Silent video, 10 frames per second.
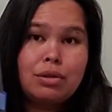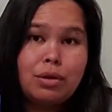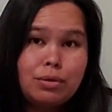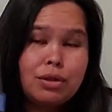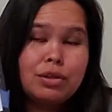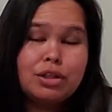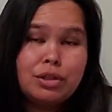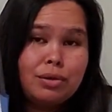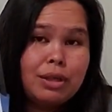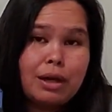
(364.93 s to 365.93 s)
those are the
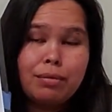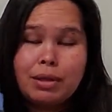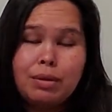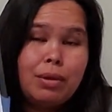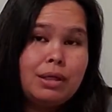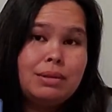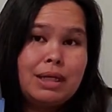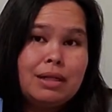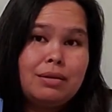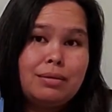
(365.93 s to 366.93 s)
two that I really want him to
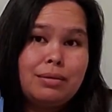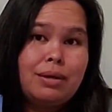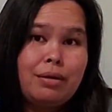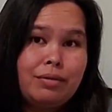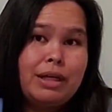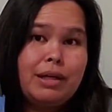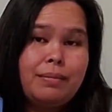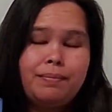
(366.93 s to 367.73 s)
get through every day.